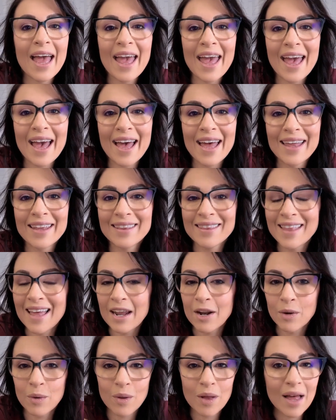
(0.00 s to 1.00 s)
and
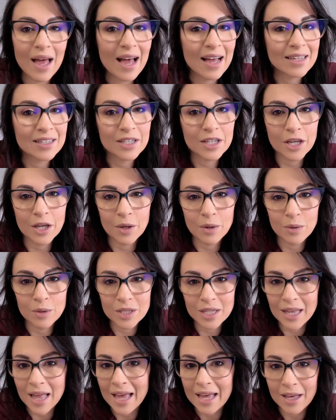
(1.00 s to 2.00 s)
then it will ask you
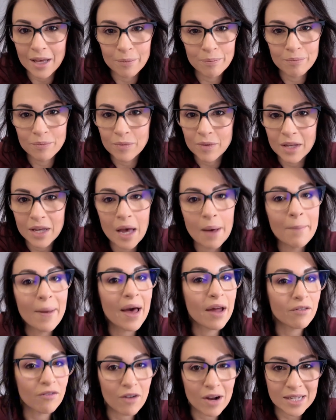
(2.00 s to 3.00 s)
to like come
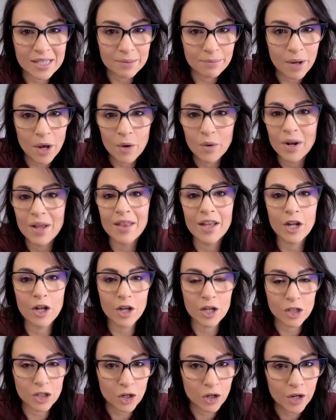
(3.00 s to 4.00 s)
out of rest mode, and then you
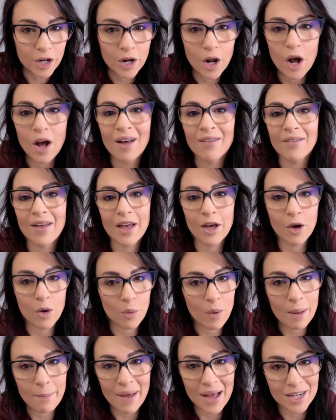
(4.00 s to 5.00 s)
can turn it off and go
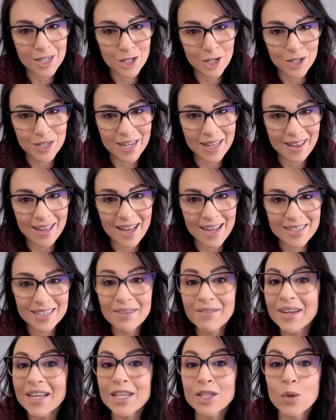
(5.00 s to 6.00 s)
right back to your daily
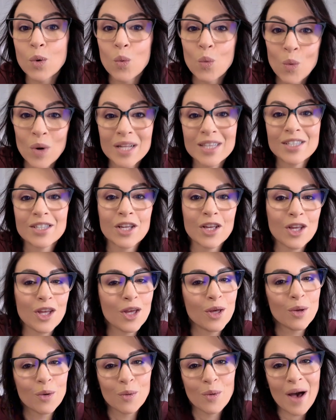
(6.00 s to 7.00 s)
activities once
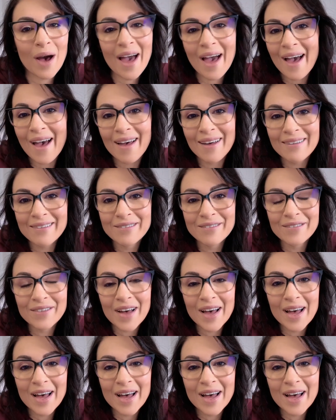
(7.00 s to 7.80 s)
you have